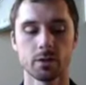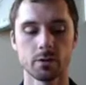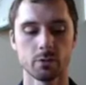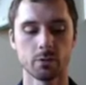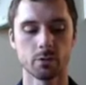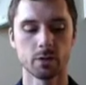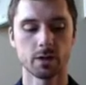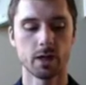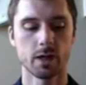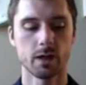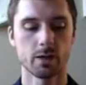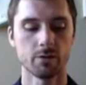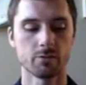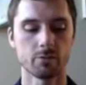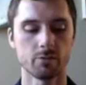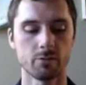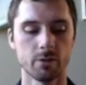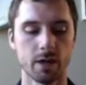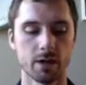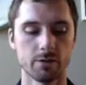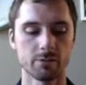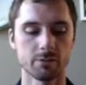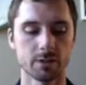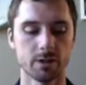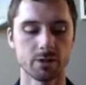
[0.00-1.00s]
we have
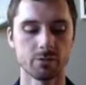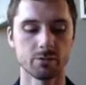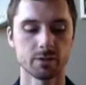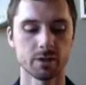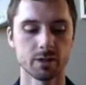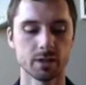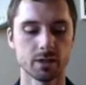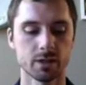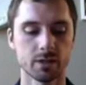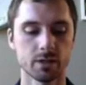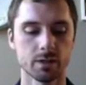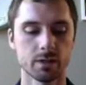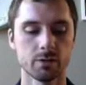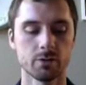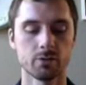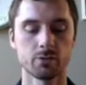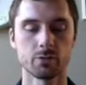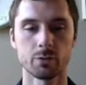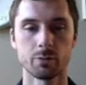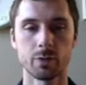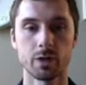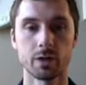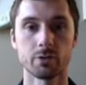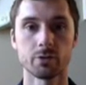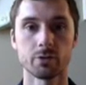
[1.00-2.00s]
570
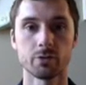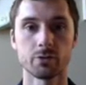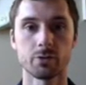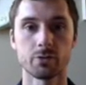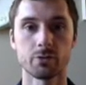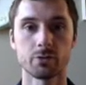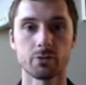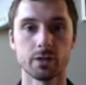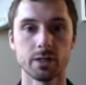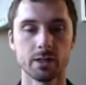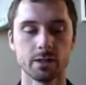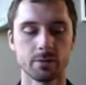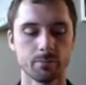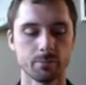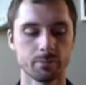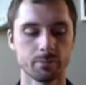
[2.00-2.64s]
remainder 3.